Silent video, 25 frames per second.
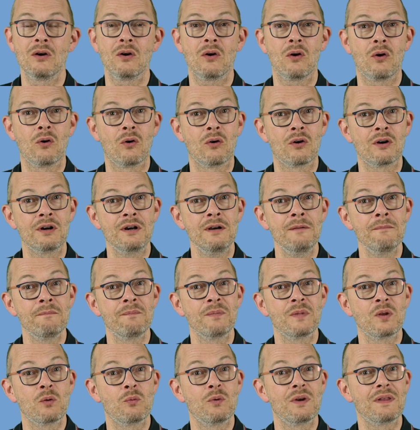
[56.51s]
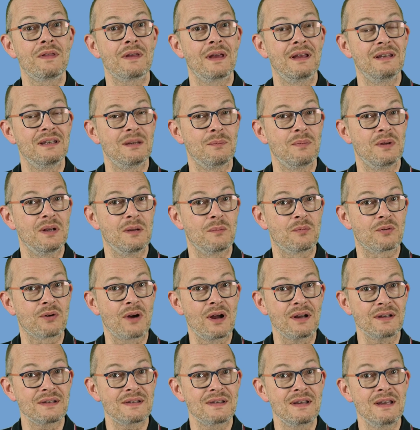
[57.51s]
or with NDP
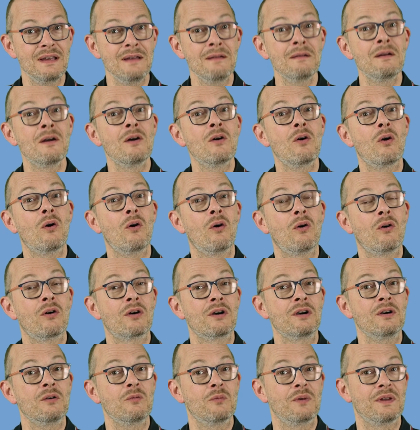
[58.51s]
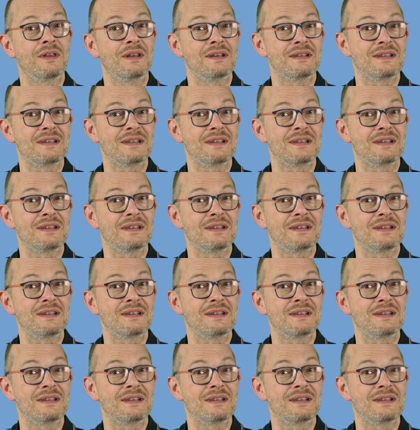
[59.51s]
Proxy or with a